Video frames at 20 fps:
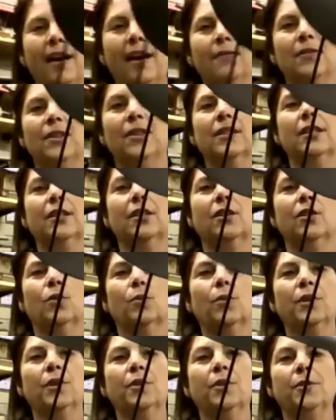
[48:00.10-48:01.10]
have this
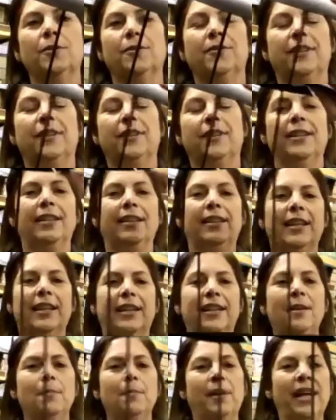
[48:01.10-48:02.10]
little roof that
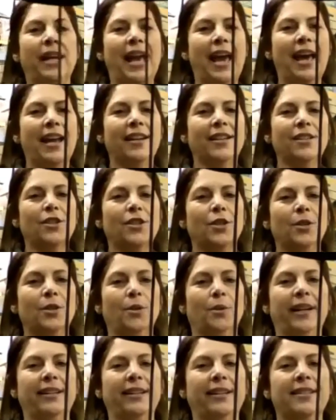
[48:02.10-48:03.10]
can be added to
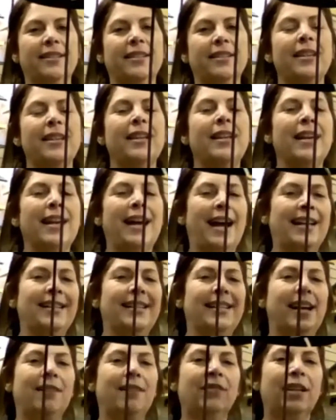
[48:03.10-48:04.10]
it. I
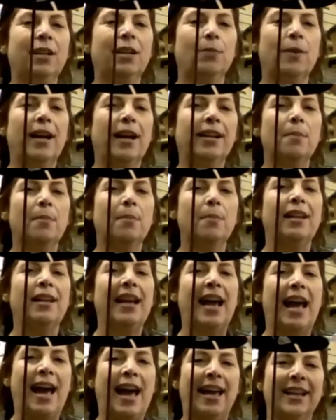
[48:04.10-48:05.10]
definitely recommend
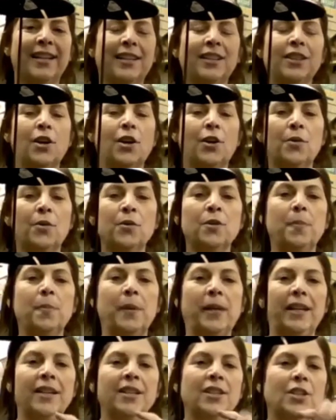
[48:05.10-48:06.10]
adding those
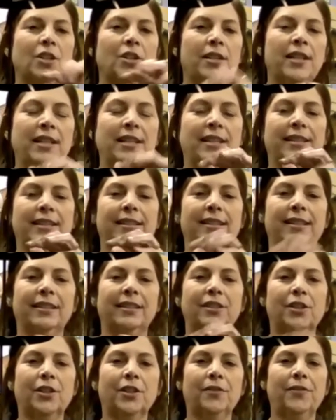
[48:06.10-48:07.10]
because on these
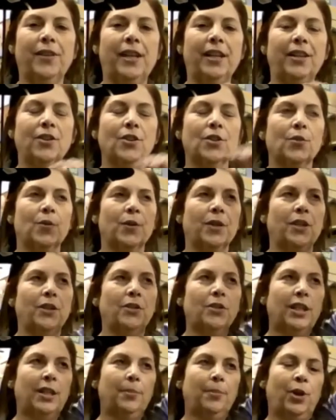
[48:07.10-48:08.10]
cylinder feeders, we're
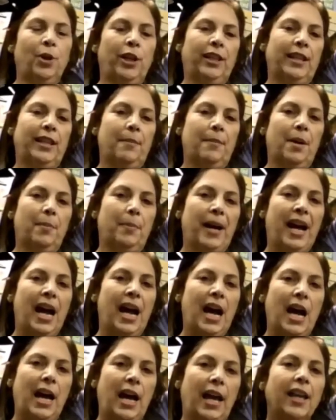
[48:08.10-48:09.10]
usually putting them up
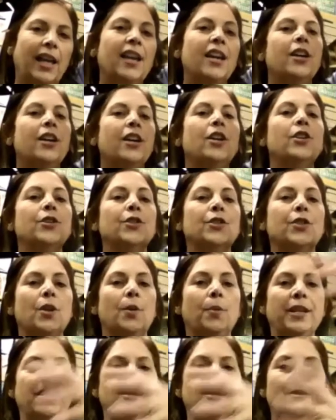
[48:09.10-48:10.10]
high so
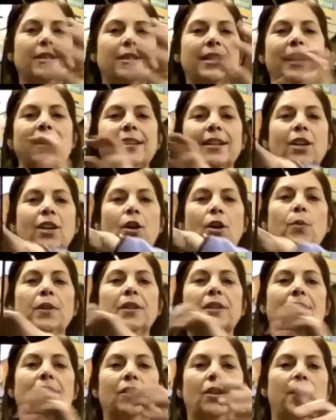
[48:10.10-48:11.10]
we do tend to go
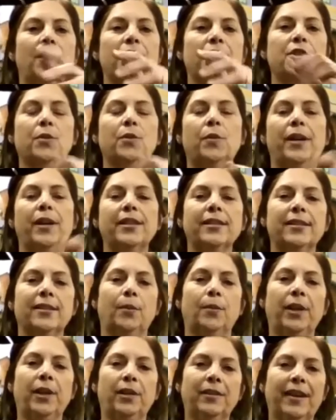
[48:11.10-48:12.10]
with the larger ones
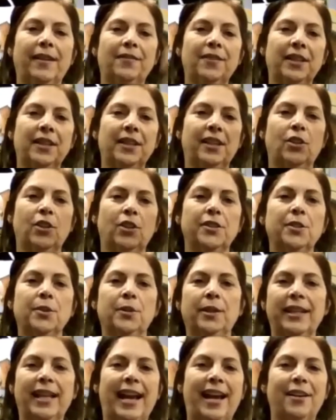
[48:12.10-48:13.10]
so we don't have to get onto
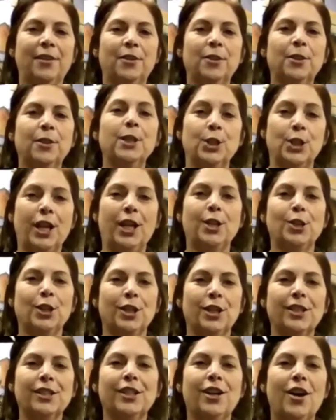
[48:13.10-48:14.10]
a ladder to change
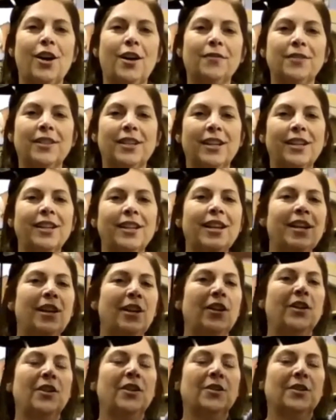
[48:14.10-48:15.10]
it as often.
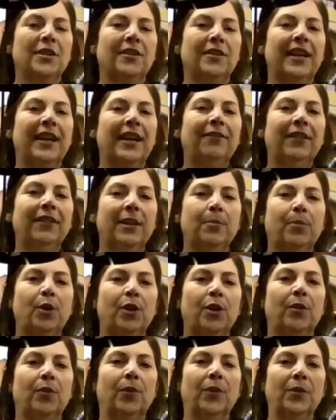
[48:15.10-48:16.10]
So definitely
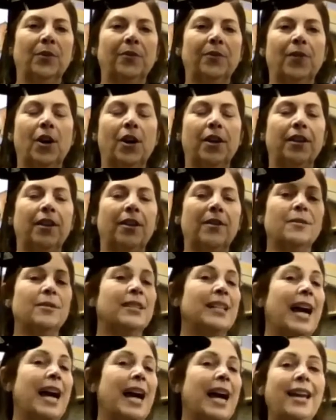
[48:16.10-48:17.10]
put a roof on
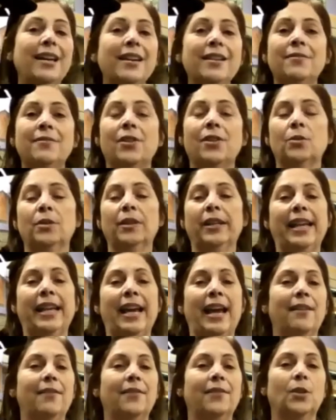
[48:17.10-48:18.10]
those. I have only
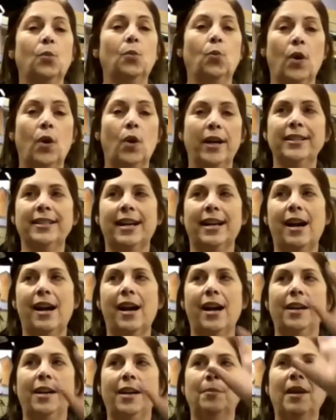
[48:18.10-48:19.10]
ever one
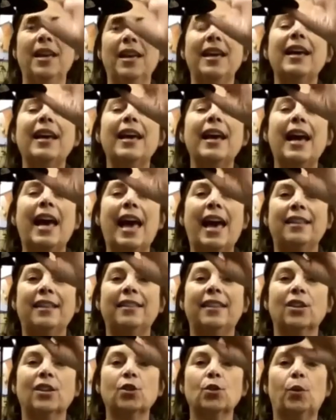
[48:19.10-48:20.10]
time had
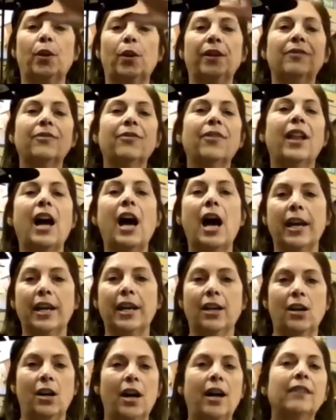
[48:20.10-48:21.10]
this one fly
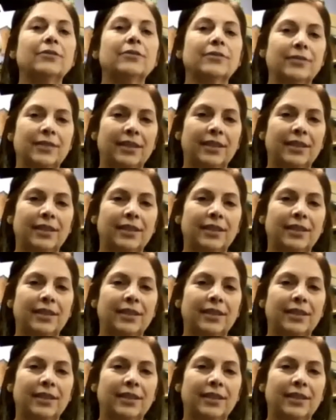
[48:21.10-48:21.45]
off.